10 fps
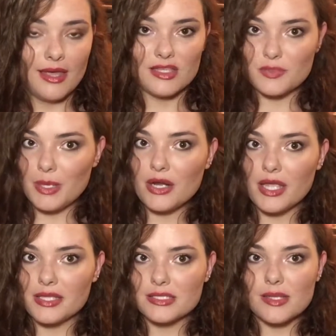
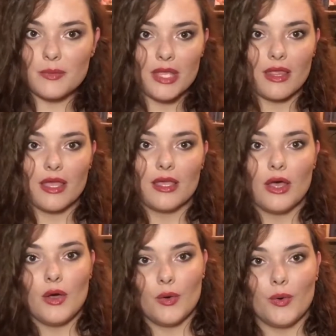experience and be like,
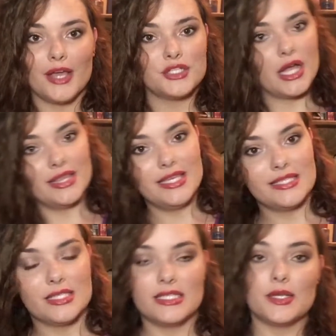oh, I tried
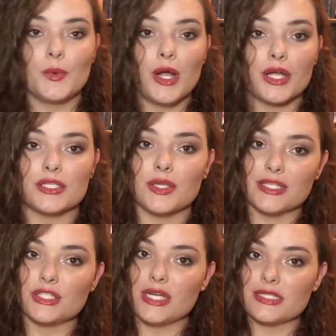this, it didn't work, so
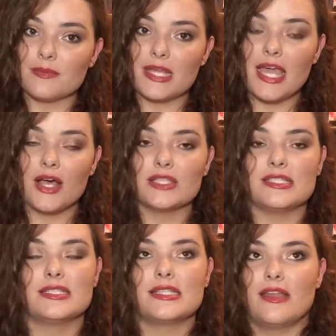let's try something else,
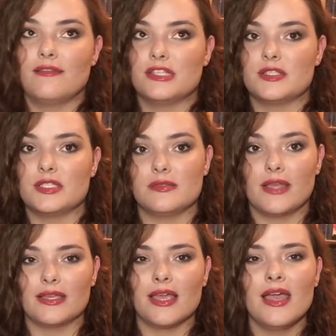instead of just
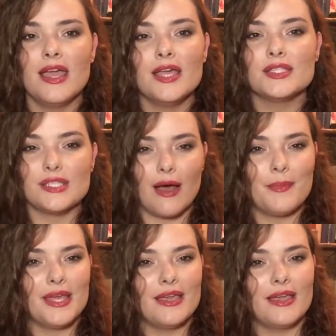like
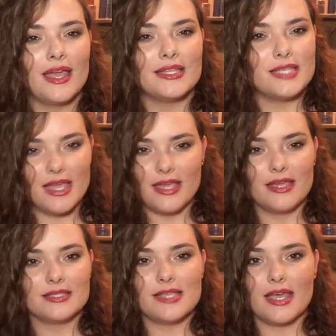stopping and
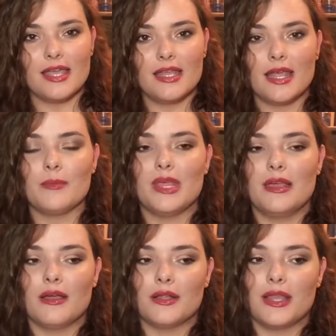taking a second and
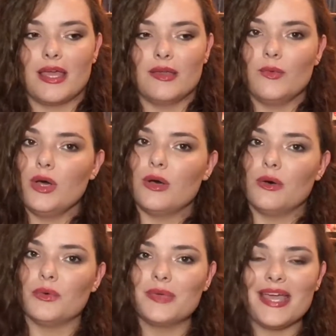being all like,
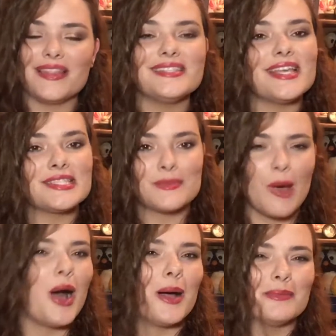whoa, hey, let's ask
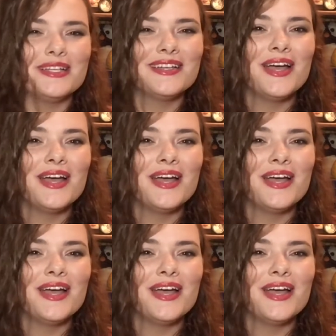mom,